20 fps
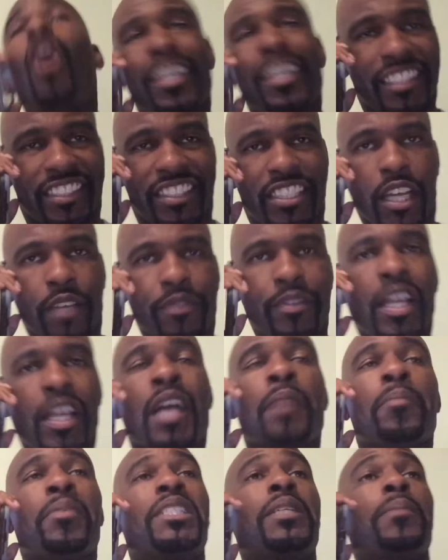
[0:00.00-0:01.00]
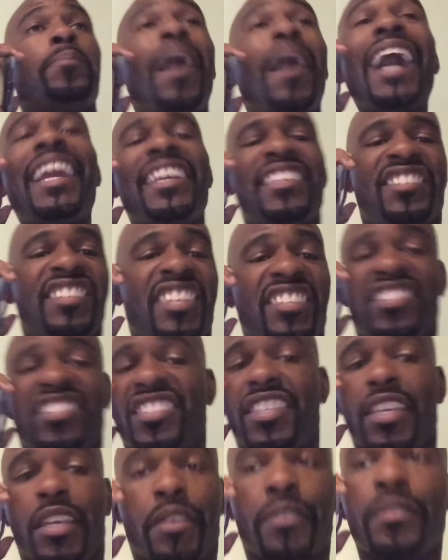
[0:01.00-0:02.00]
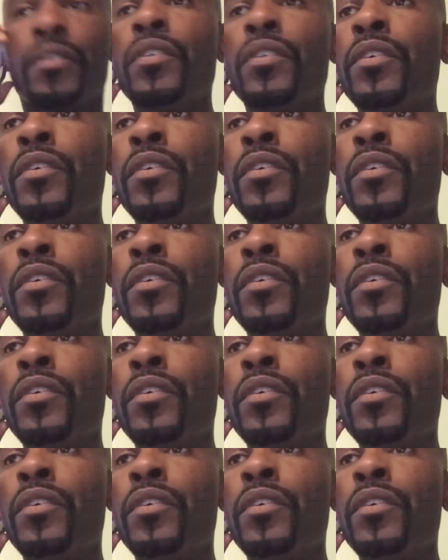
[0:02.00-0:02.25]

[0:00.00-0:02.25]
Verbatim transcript: heart is tough, but your body's sensitive.